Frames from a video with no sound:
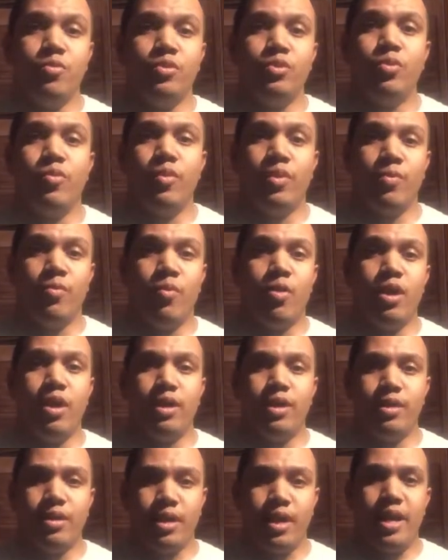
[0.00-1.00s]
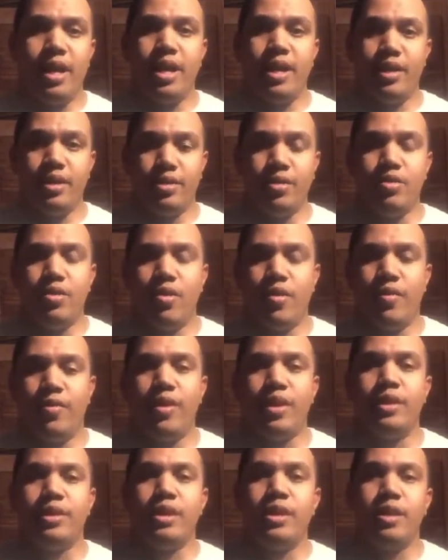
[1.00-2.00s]
doing what, and, you know,
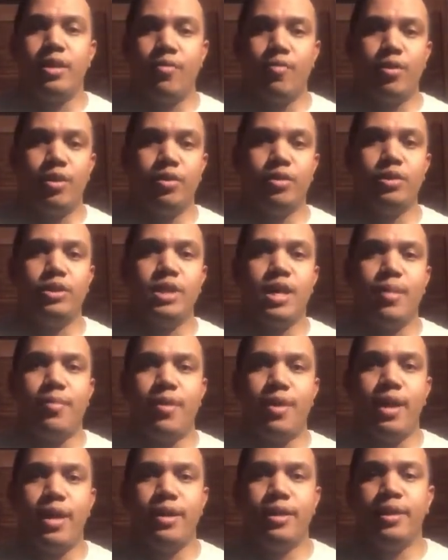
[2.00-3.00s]
they did a really good job of that.